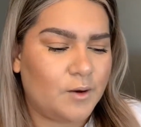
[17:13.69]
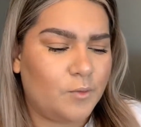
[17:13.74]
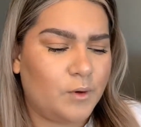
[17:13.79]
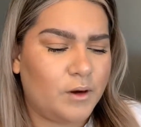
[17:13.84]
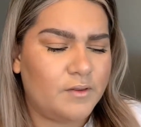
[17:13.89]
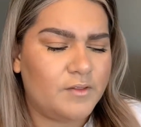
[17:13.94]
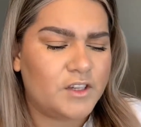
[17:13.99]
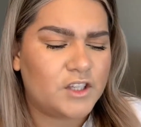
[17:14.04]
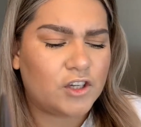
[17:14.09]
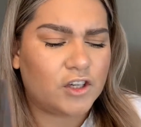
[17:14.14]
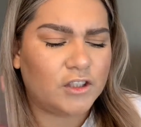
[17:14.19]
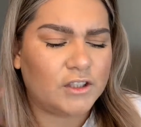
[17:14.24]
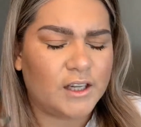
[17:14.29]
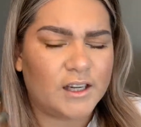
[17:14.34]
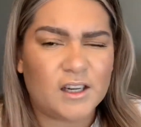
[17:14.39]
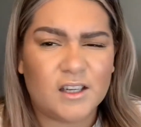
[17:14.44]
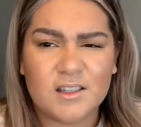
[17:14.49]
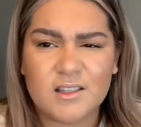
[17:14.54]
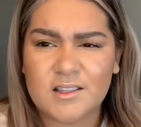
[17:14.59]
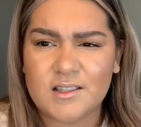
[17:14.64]
One of them is called
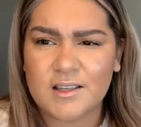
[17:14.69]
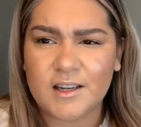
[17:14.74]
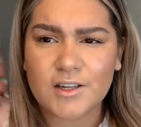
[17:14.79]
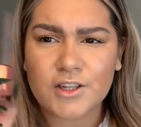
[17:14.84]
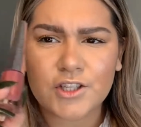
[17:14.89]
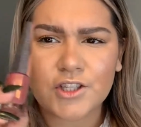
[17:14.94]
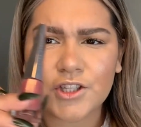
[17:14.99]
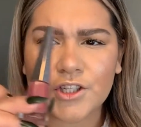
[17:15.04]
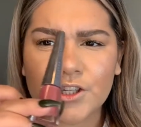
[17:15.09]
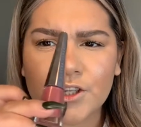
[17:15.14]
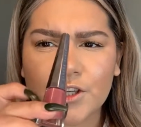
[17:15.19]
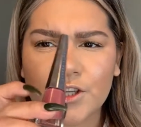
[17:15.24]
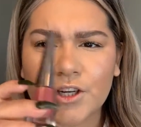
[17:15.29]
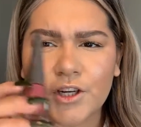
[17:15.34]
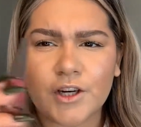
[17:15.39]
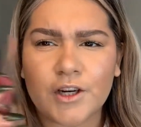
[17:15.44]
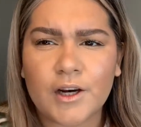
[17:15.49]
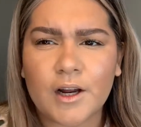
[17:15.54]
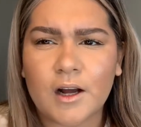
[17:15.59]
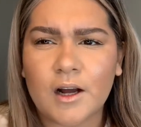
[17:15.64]
like
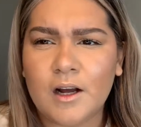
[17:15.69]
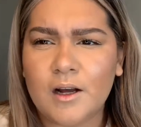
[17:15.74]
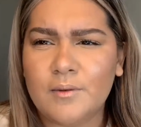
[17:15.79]
Uncensored.